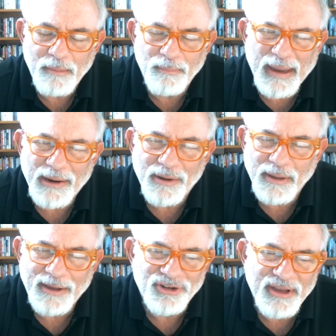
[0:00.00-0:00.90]
medical
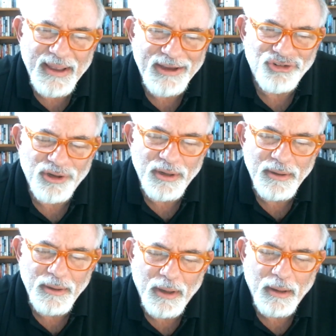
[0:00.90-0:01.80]

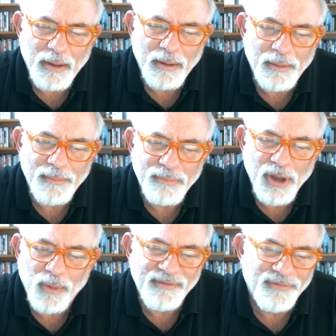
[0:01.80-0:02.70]
education
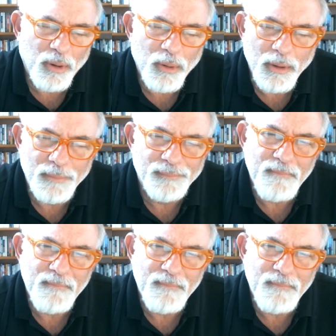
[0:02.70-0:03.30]
going forward?